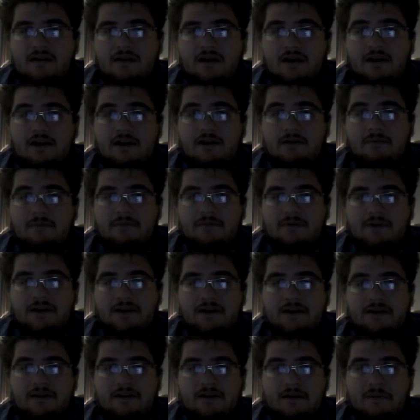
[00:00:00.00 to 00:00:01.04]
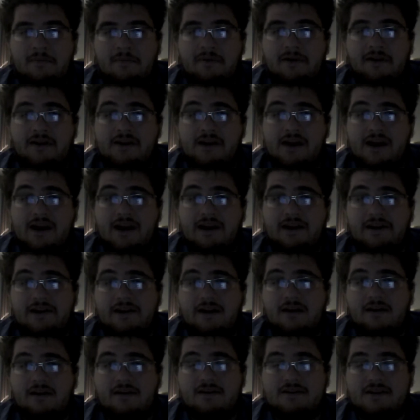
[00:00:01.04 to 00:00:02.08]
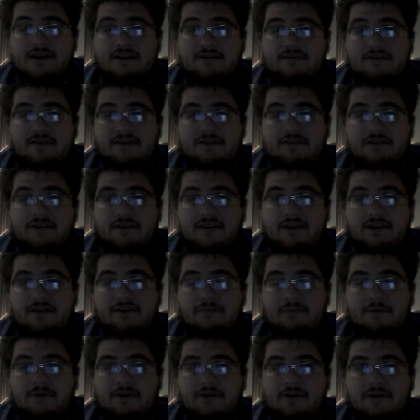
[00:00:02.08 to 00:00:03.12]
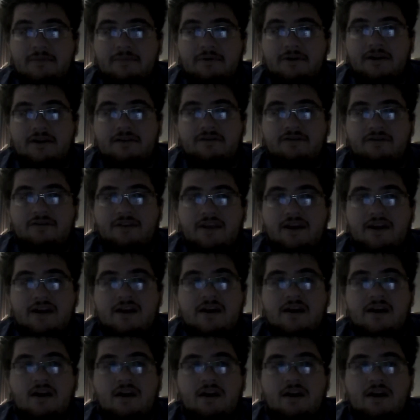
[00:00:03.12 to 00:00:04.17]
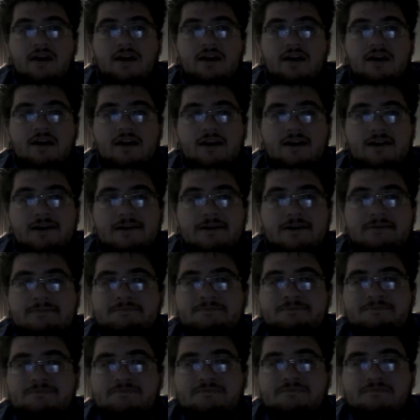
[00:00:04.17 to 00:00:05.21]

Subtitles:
gonna get $80 out of it, so that's a pretty good price for that. Um,